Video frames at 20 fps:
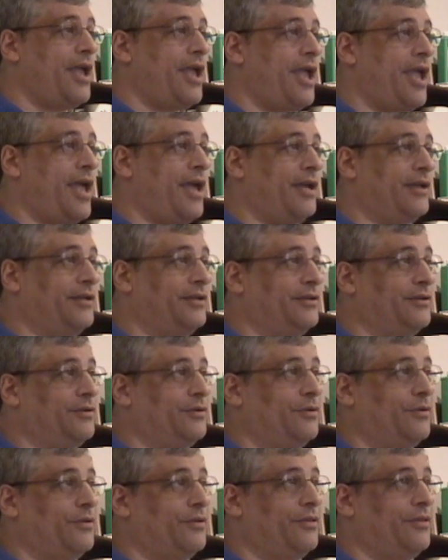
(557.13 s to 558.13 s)
And
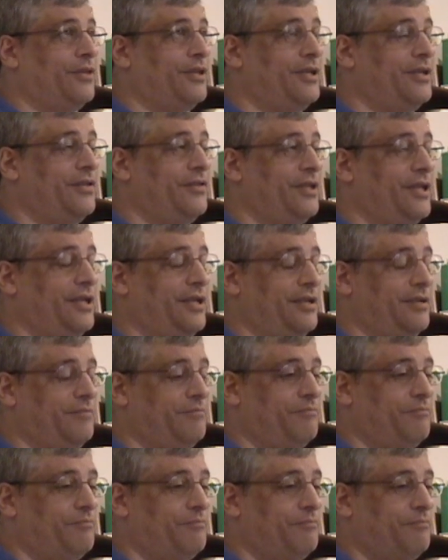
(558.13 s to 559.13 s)
the
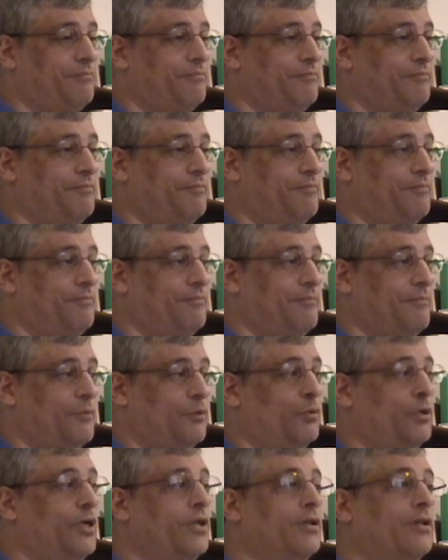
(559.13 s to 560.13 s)

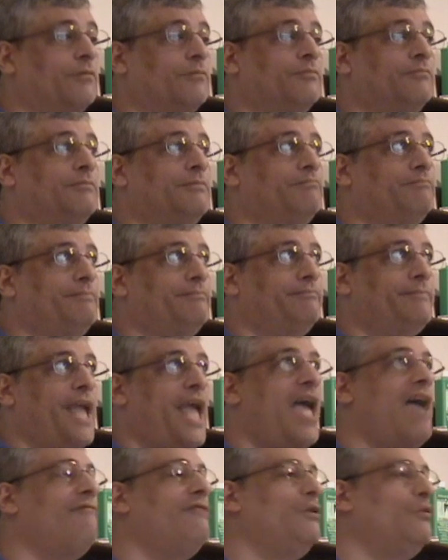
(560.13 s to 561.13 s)
real
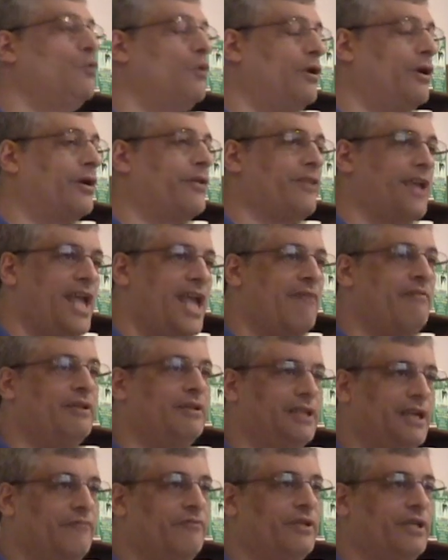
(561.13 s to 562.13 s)
heavy work, the heavy
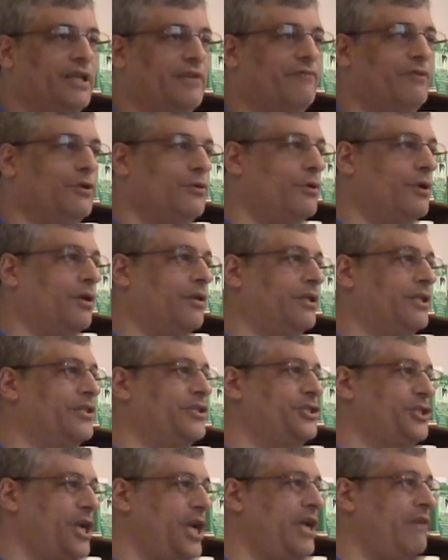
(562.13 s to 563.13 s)
lifting, if you will, in
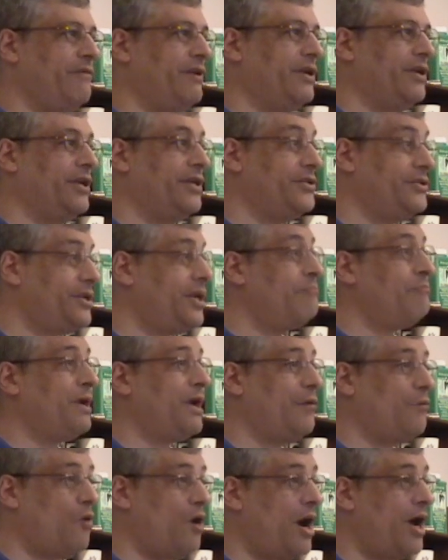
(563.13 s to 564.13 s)
shaving is done
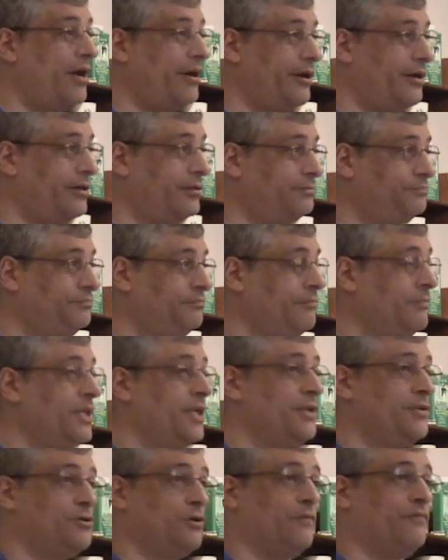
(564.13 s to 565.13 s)
by water.
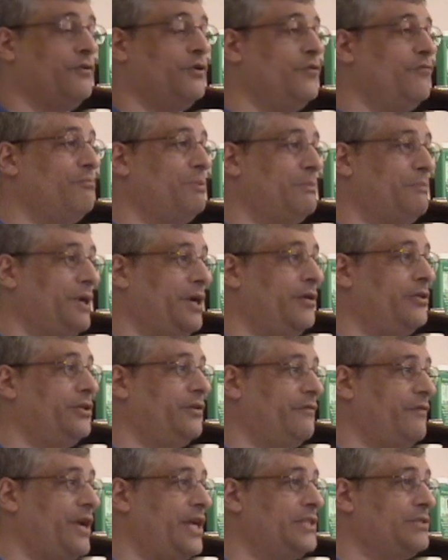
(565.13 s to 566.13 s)
So if you've prepared
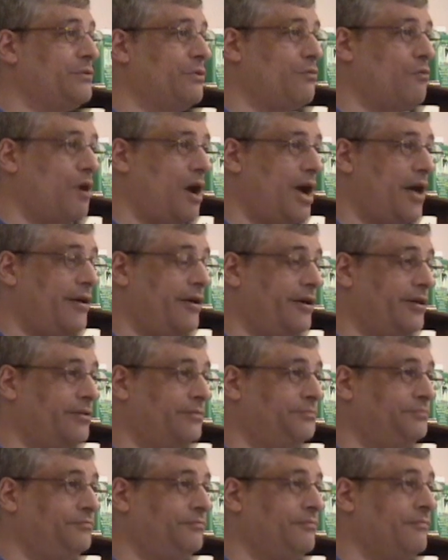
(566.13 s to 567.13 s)
your face with water
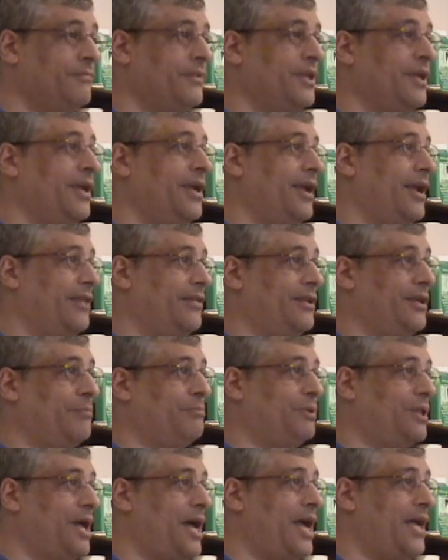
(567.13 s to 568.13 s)
and then
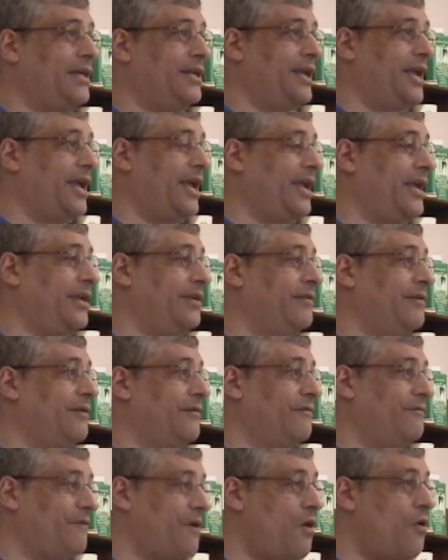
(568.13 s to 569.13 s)
applied a
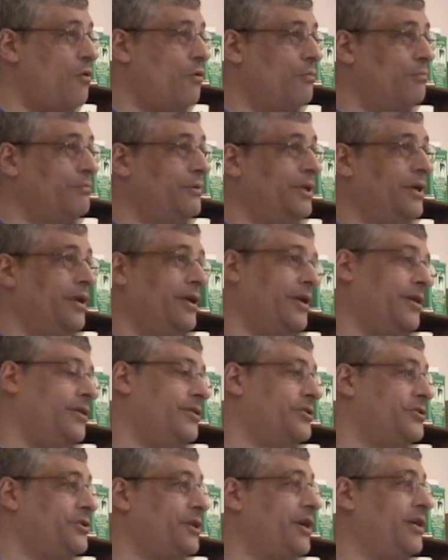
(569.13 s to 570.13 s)
foam,
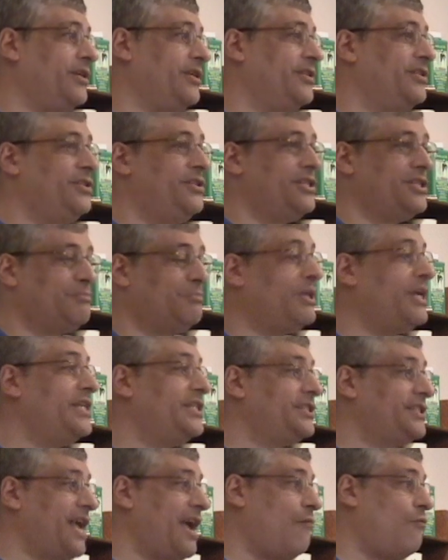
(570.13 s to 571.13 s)
you're starting to
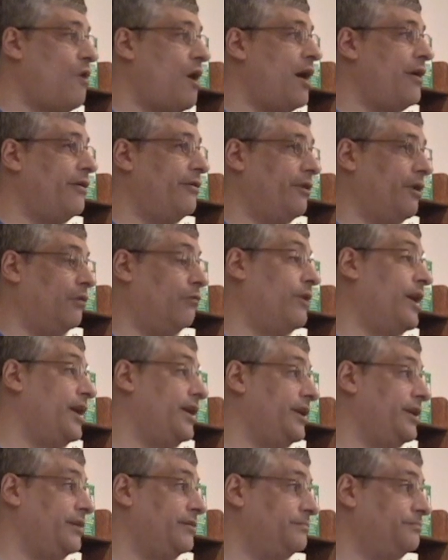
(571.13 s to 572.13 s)
displace that water
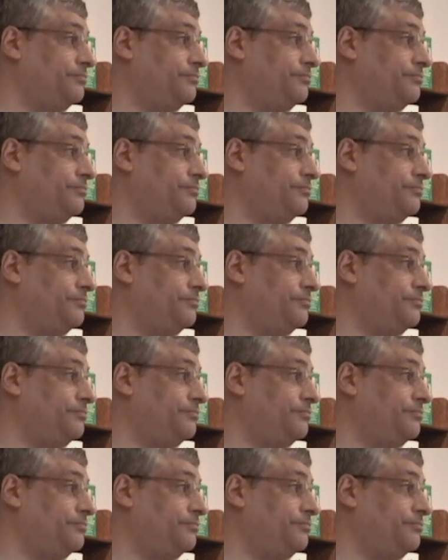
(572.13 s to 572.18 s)
already.